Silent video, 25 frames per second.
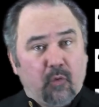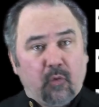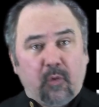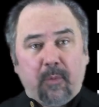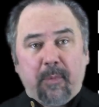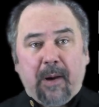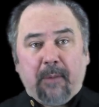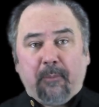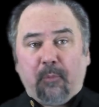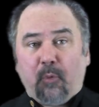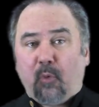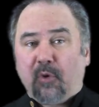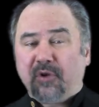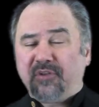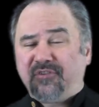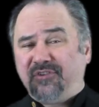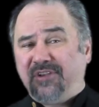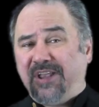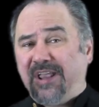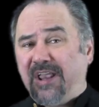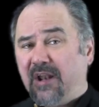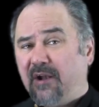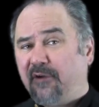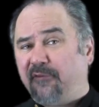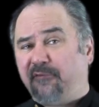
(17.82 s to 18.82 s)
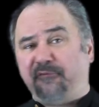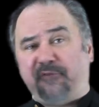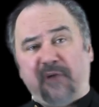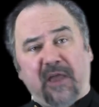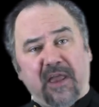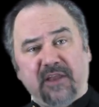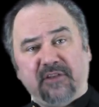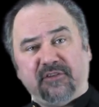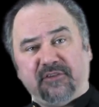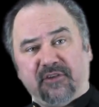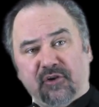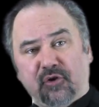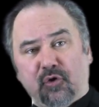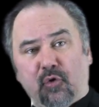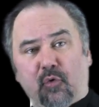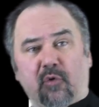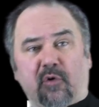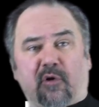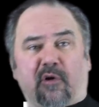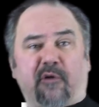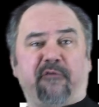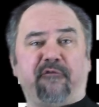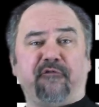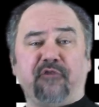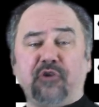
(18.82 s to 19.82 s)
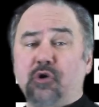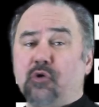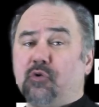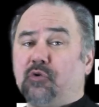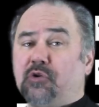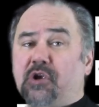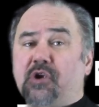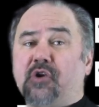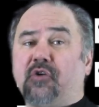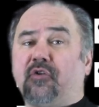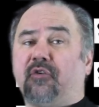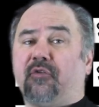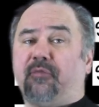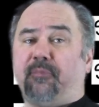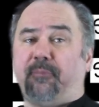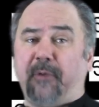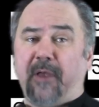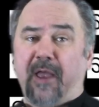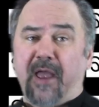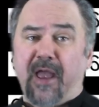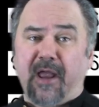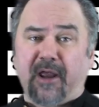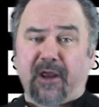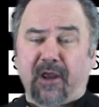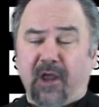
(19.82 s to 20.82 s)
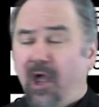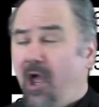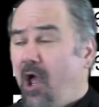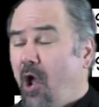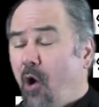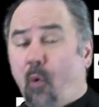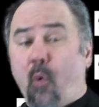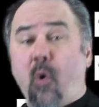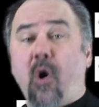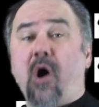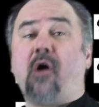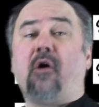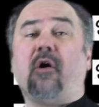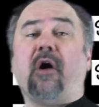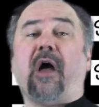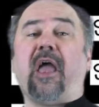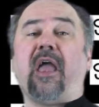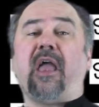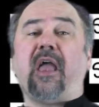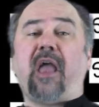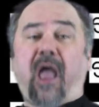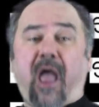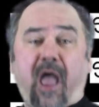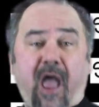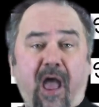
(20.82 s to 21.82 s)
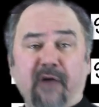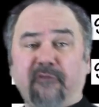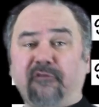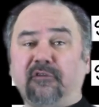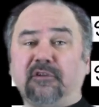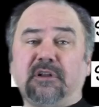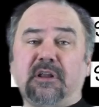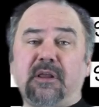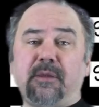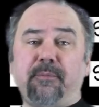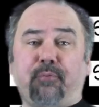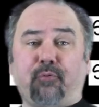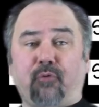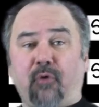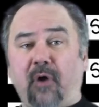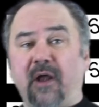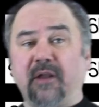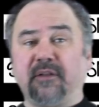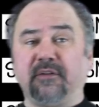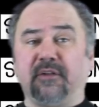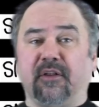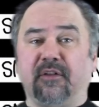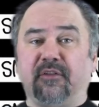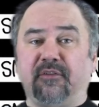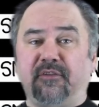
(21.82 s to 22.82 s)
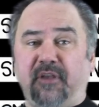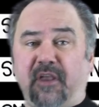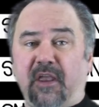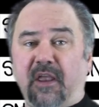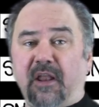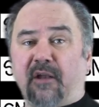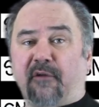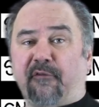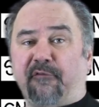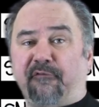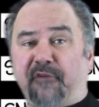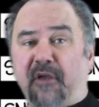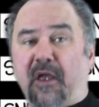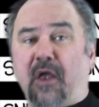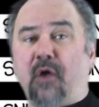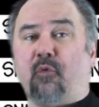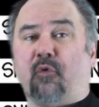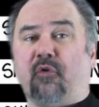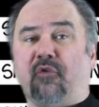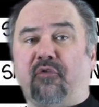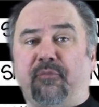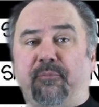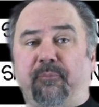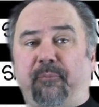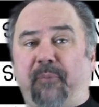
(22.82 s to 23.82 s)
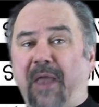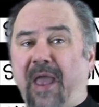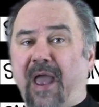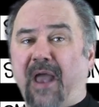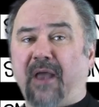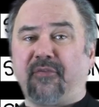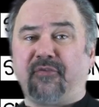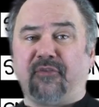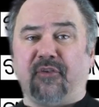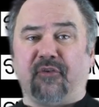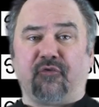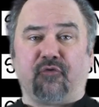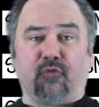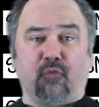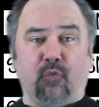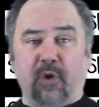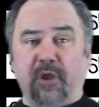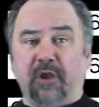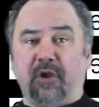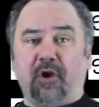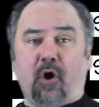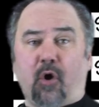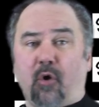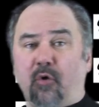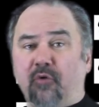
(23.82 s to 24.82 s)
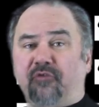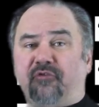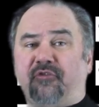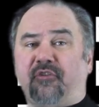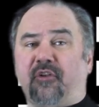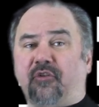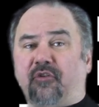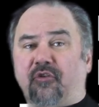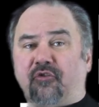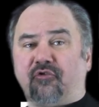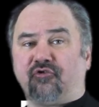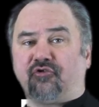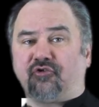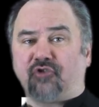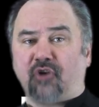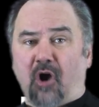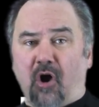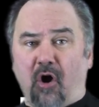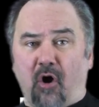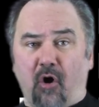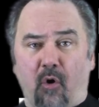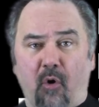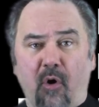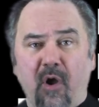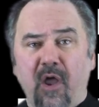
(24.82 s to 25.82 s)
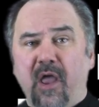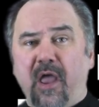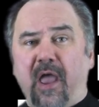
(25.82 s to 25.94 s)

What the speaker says: Remember what Tina Fey did to her a few years back? Well, a heavily pregnant Tina Fey was back this week hosting the show,